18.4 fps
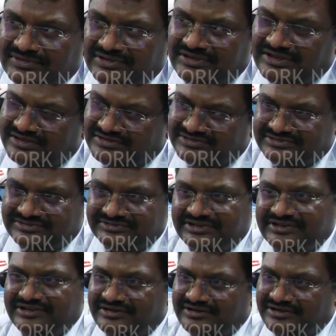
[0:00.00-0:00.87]
Yes,
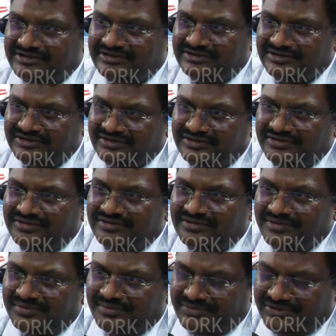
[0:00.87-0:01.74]
certainly.
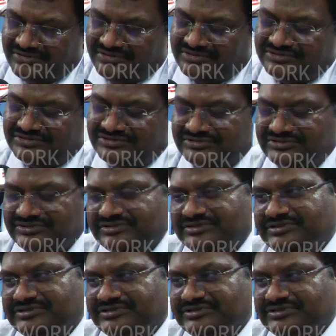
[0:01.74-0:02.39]
Because